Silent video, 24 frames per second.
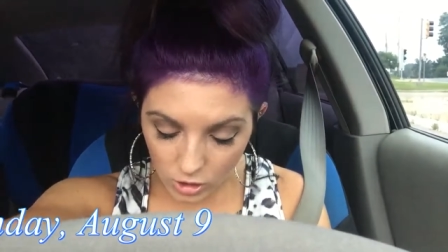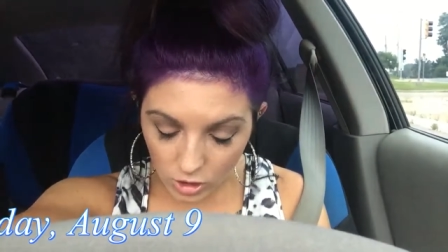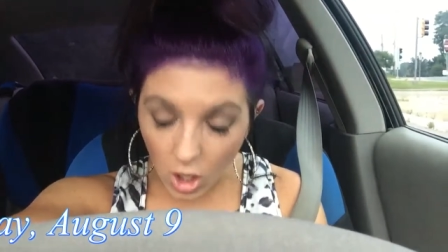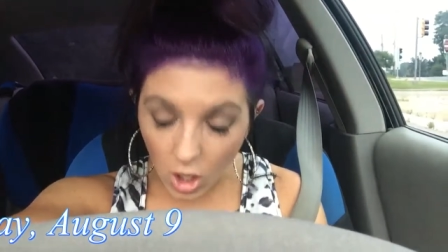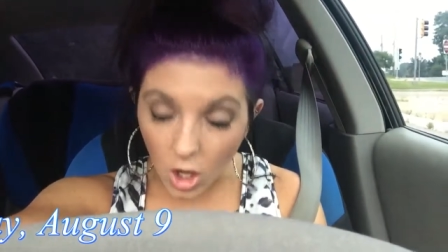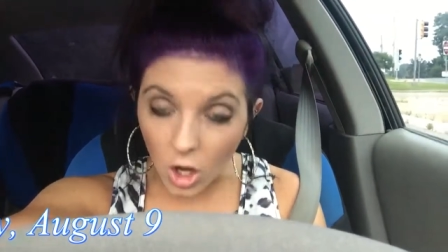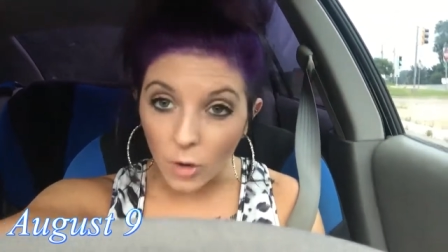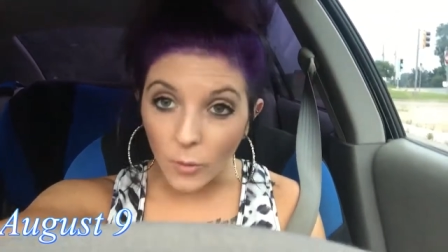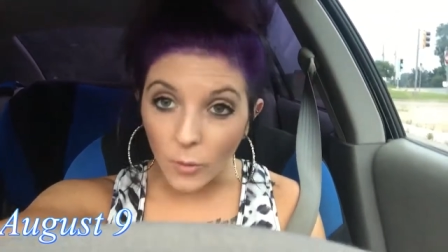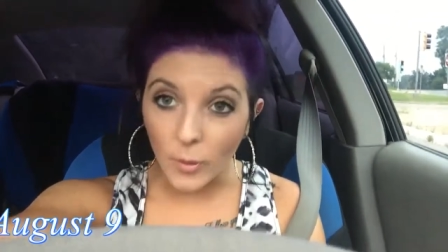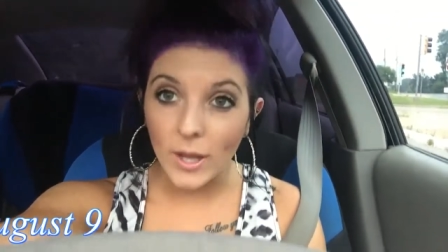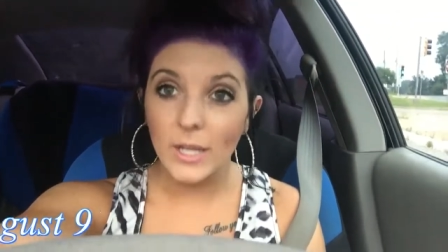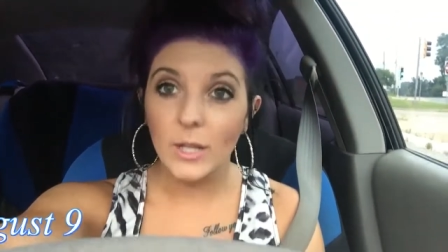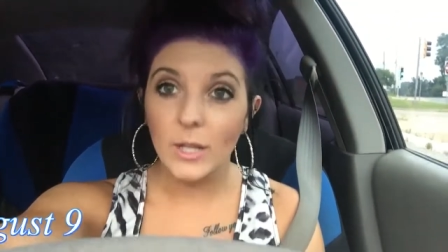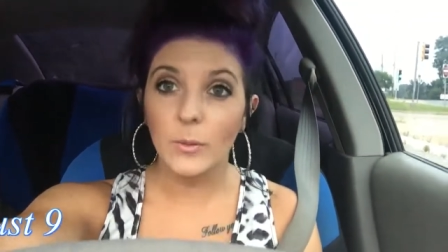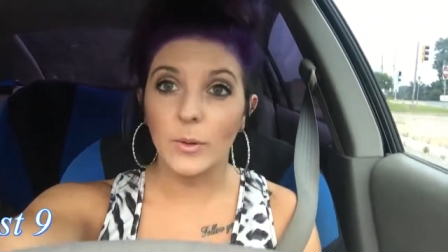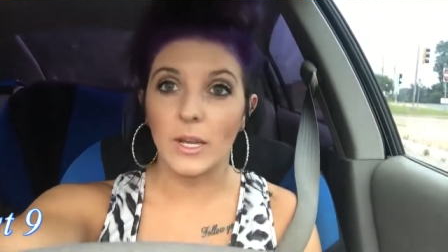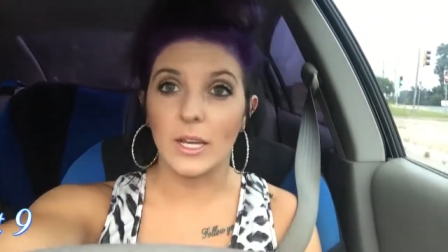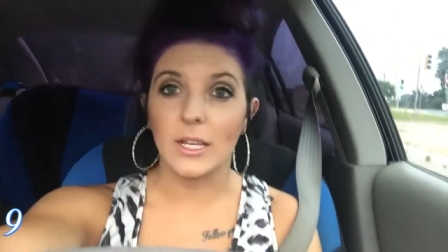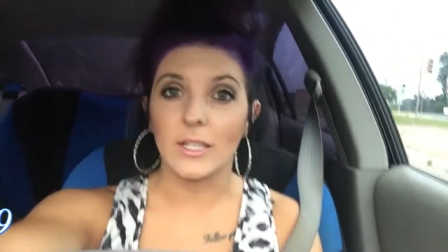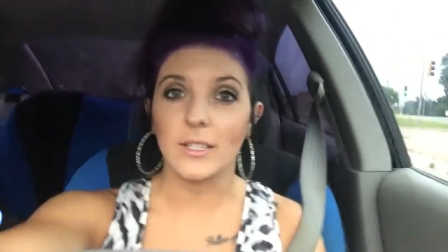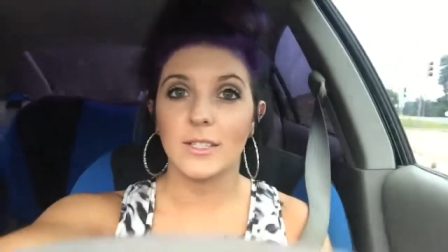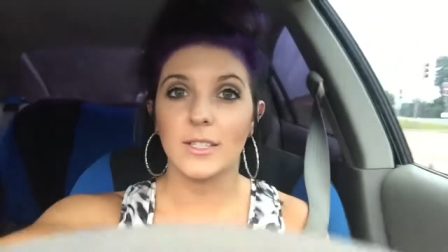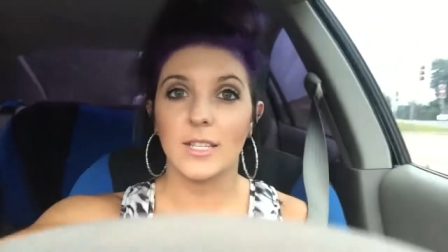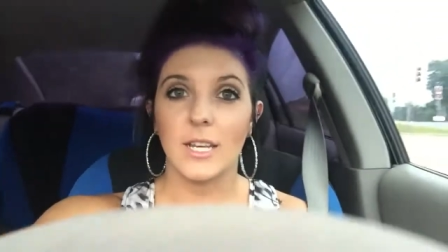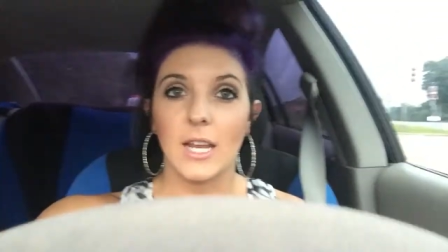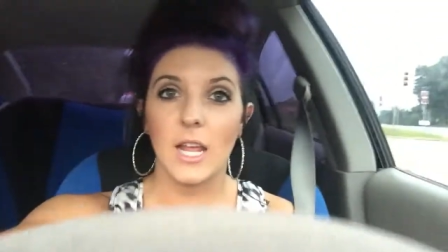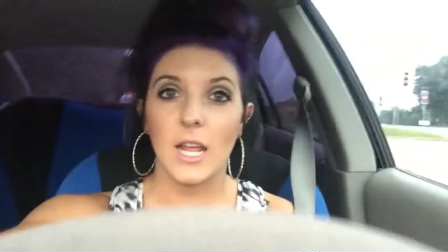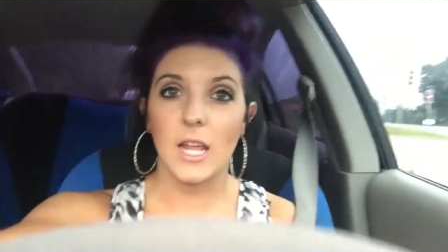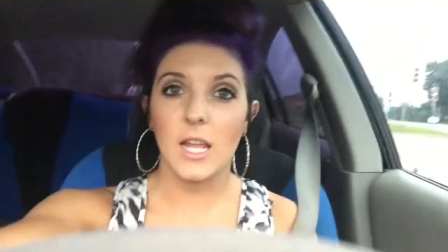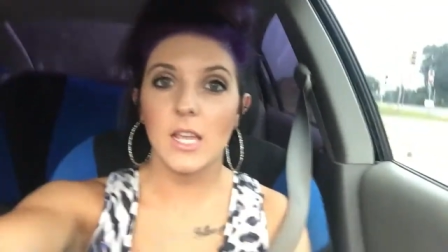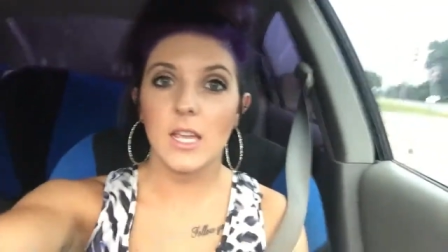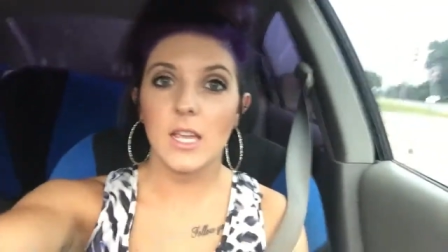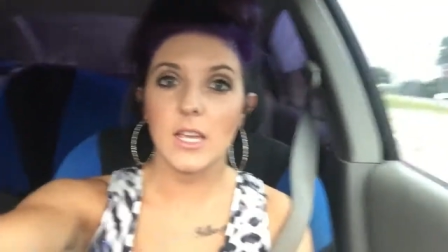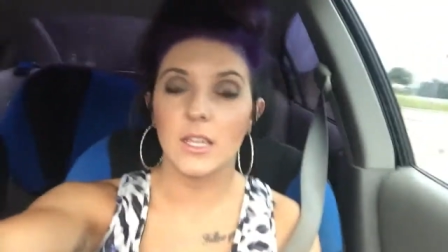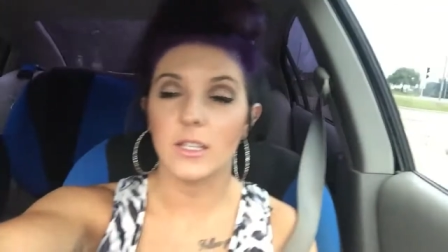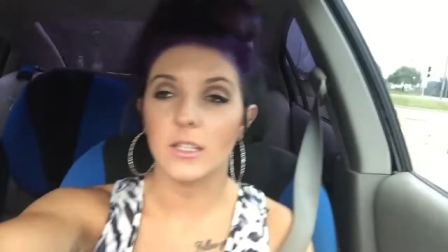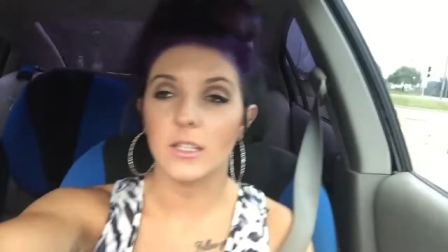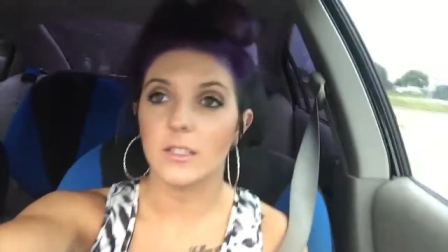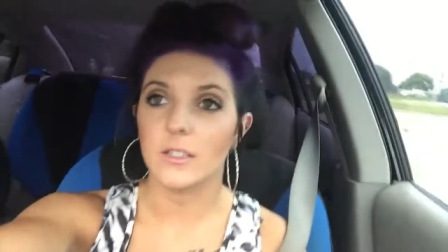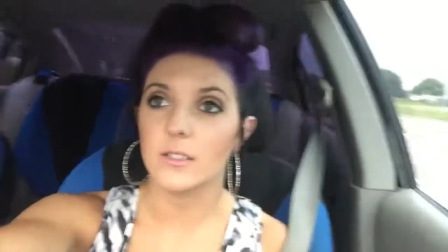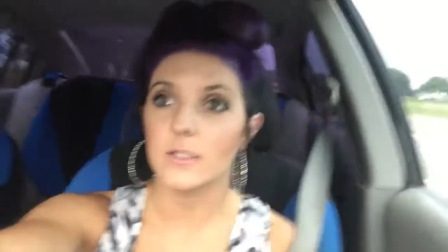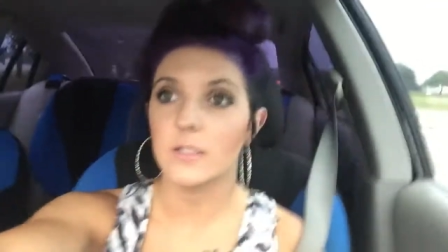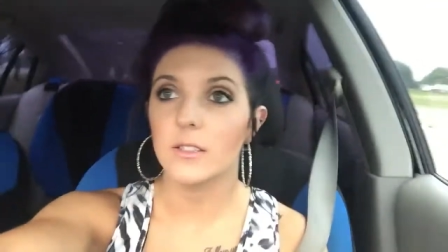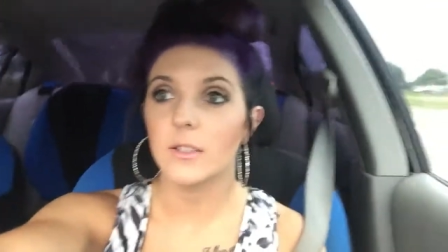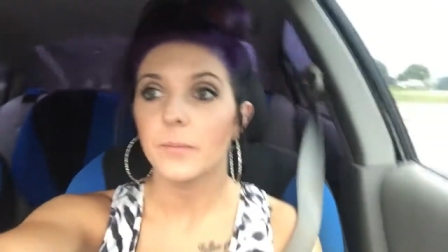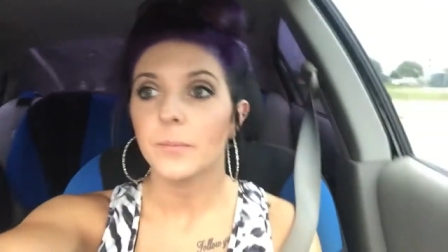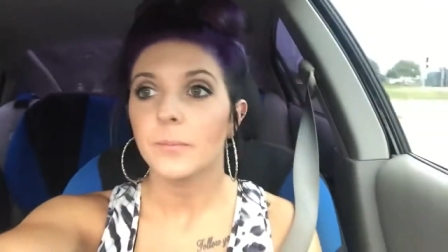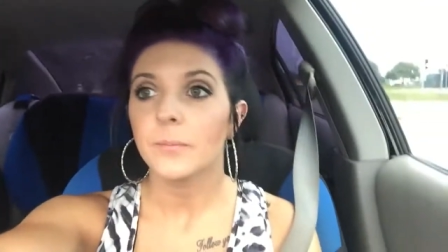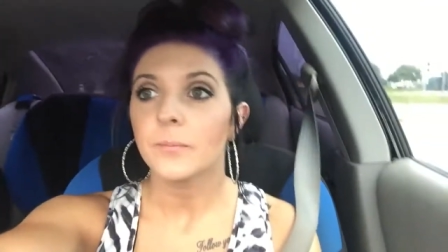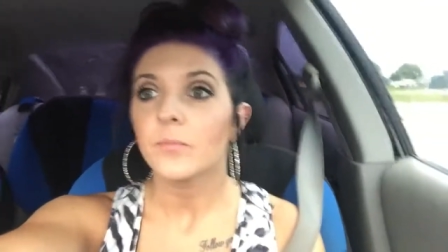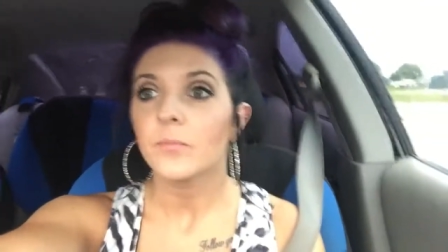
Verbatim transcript: So anyway, today is